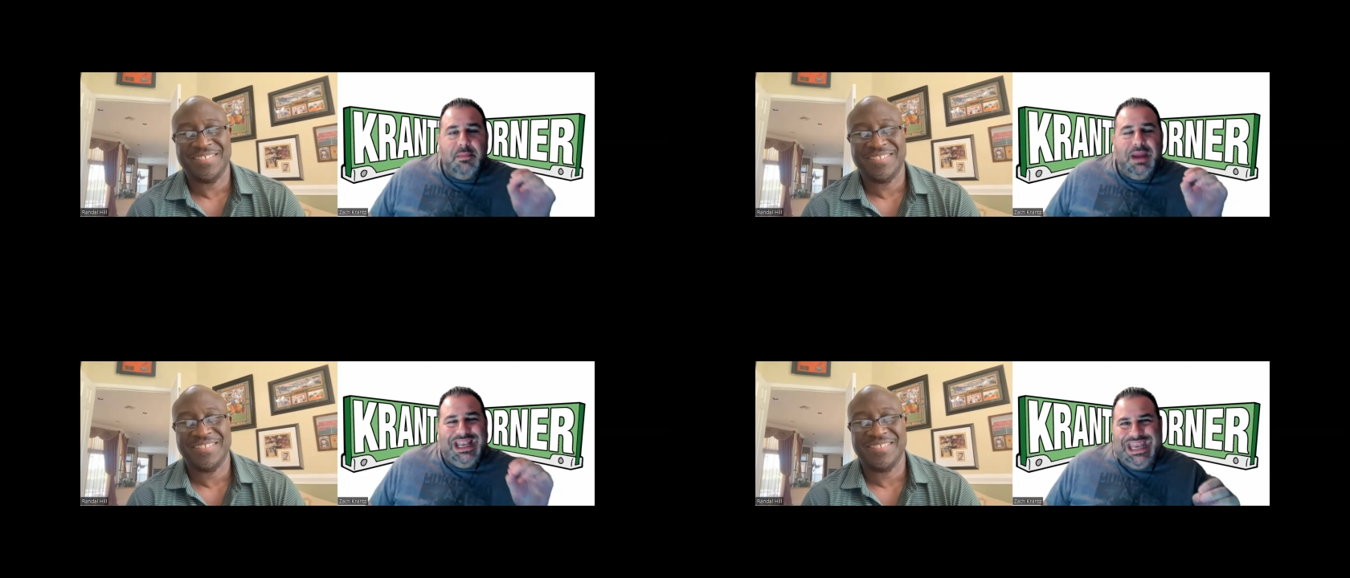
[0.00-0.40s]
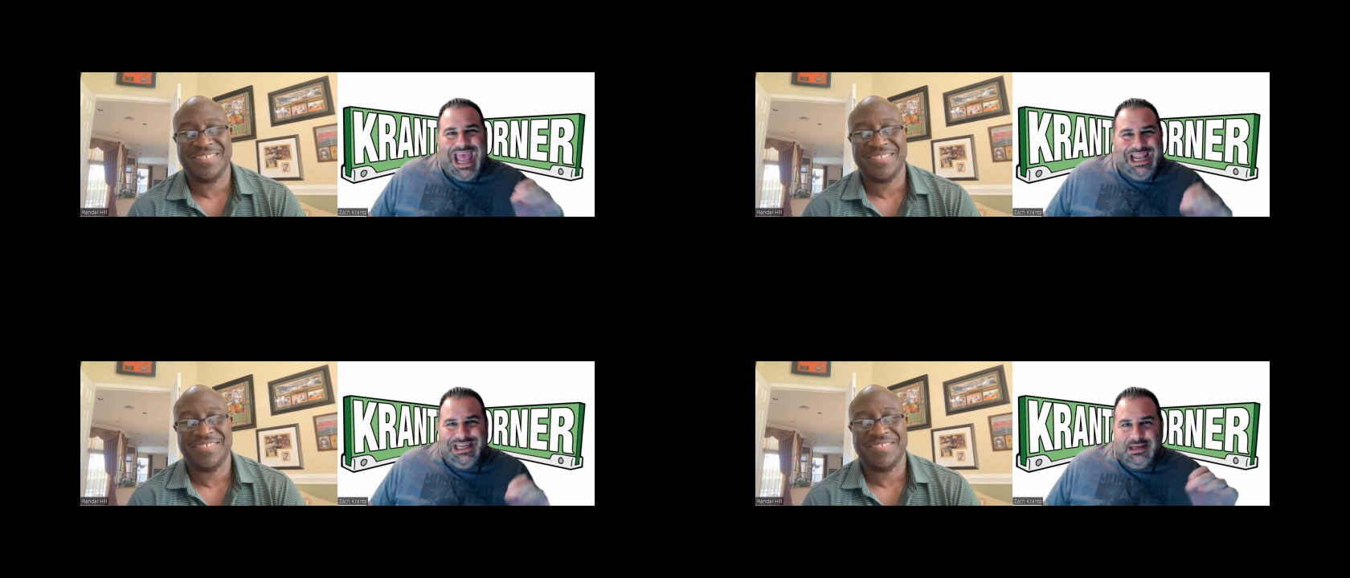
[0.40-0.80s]
Speaker 1: my
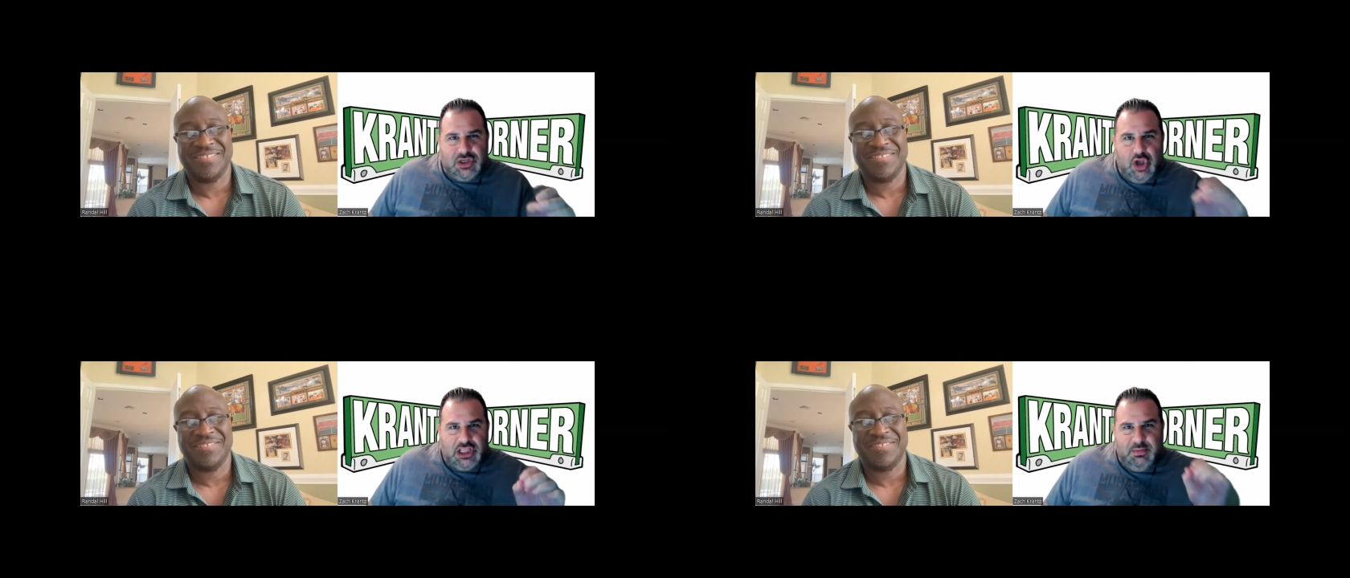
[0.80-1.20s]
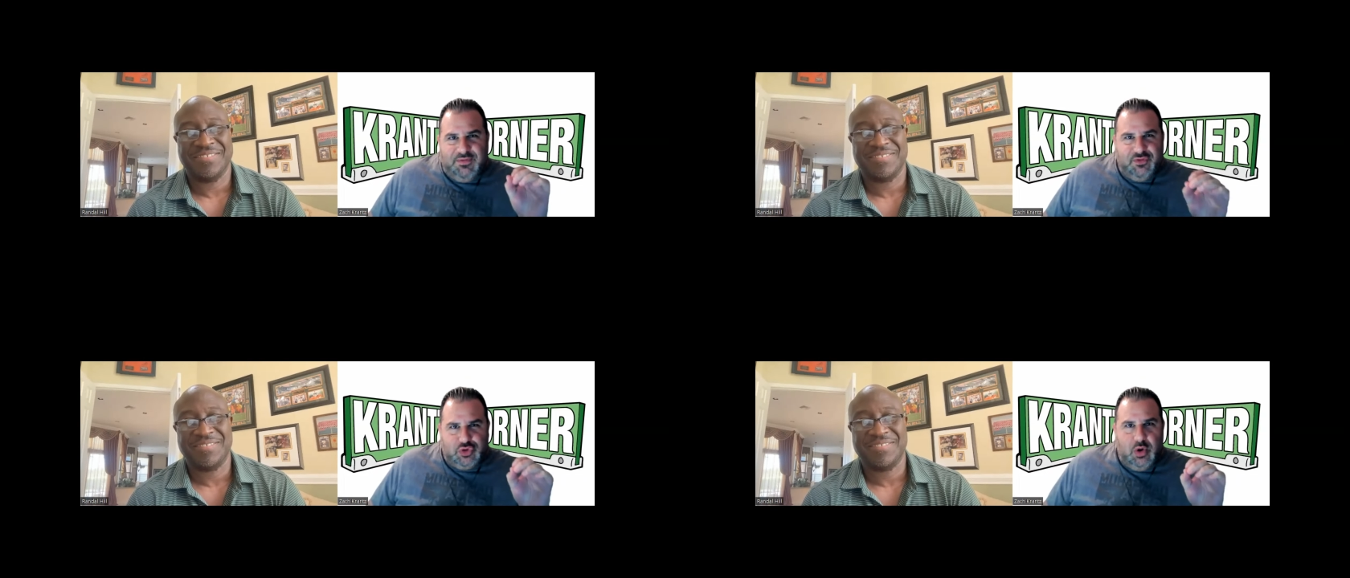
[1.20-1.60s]
dad didn't talk to
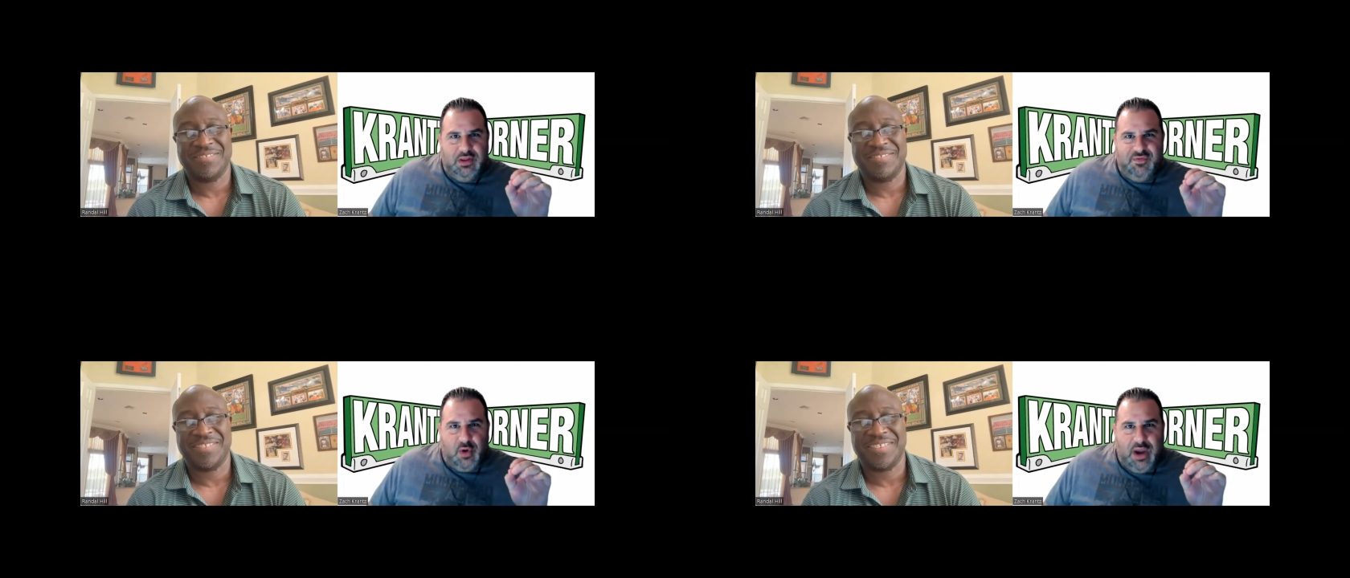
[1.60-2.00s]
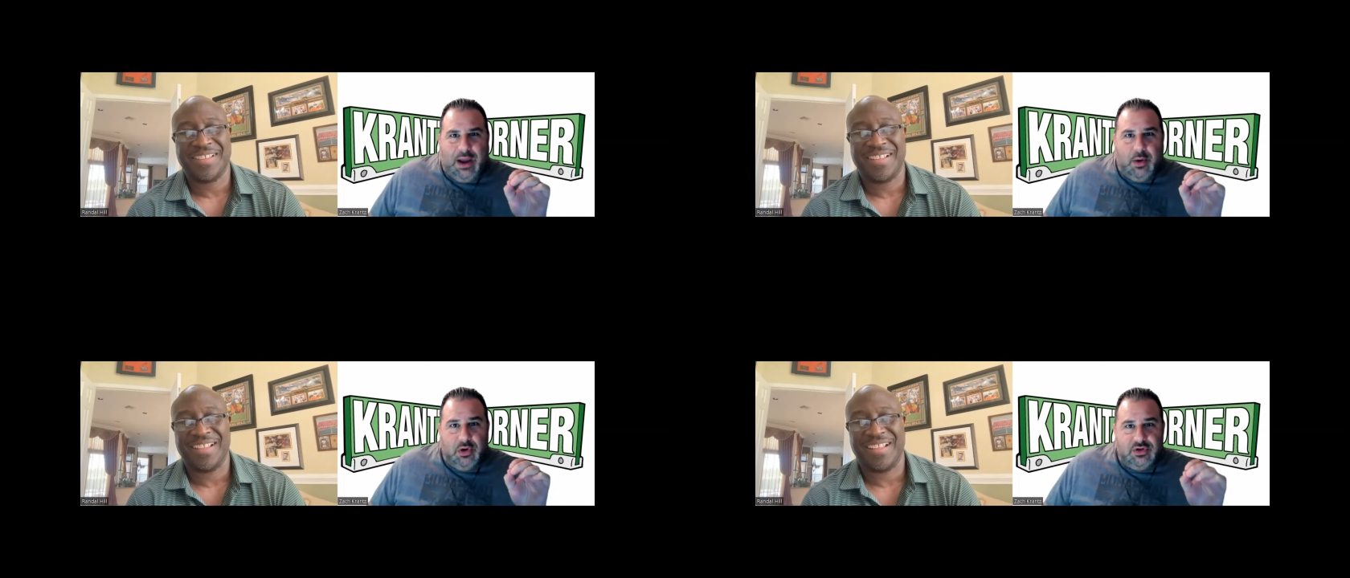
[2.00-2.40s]
me for 24
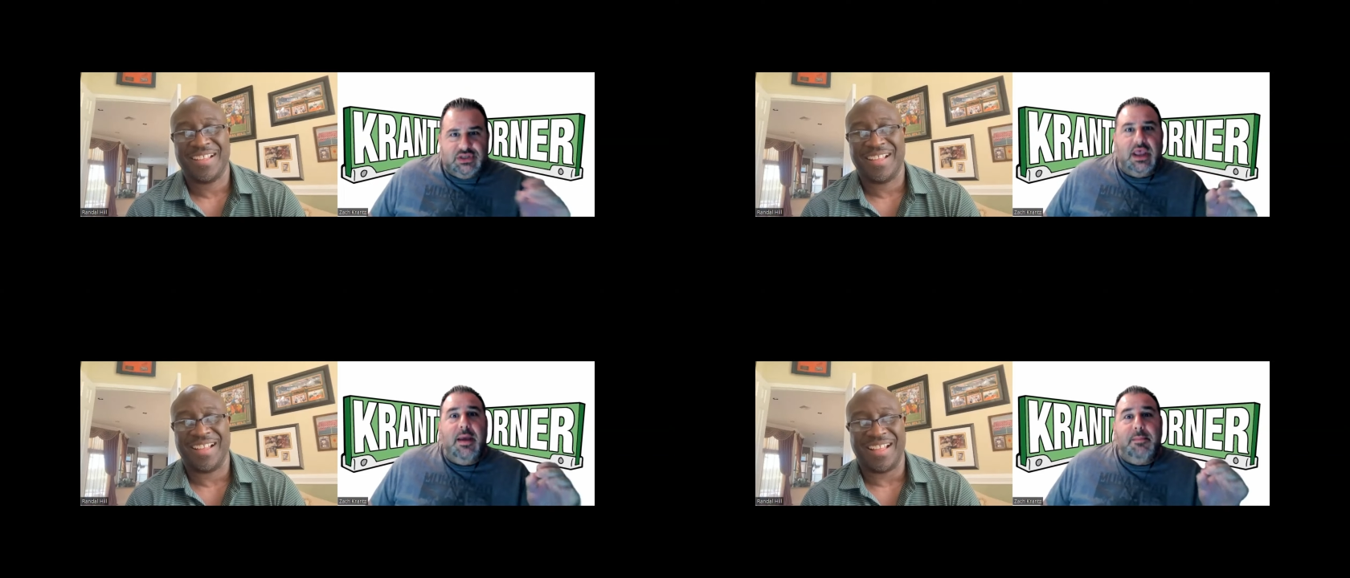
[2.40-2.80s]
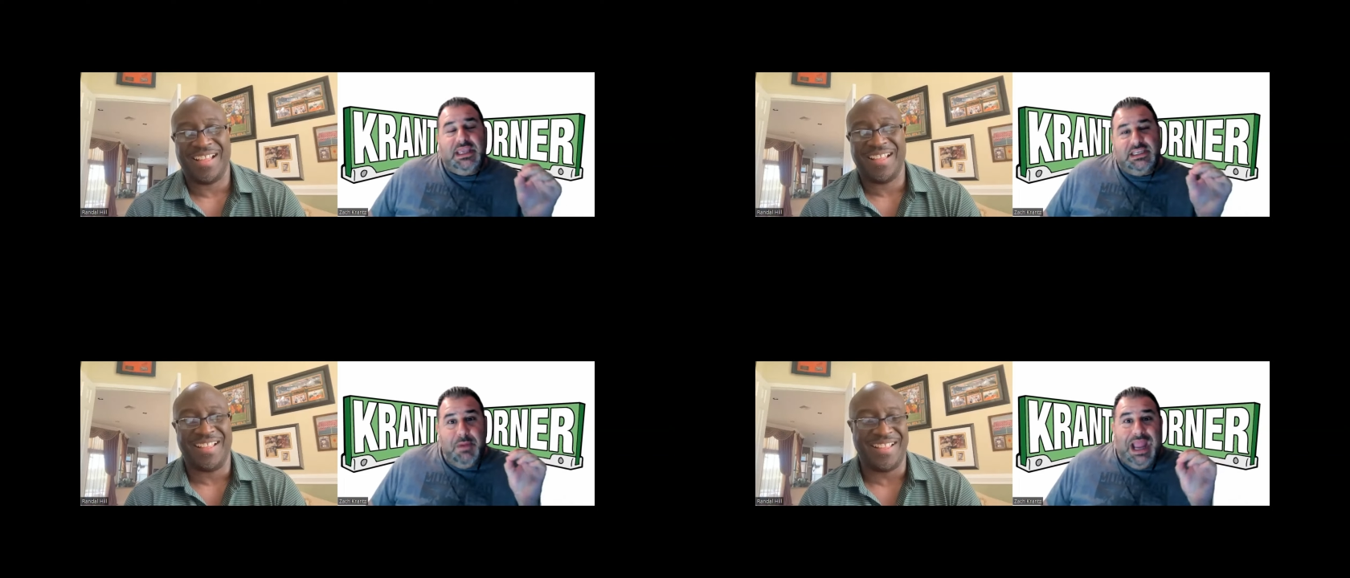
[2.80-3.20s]
hours
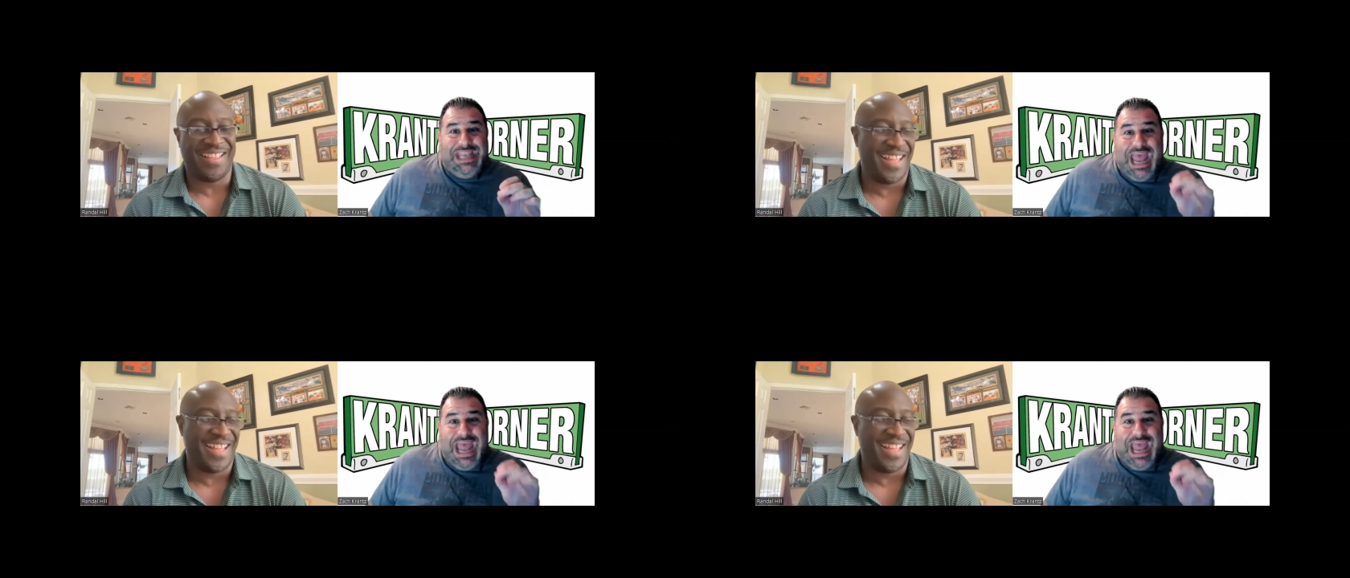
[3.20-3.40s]
because my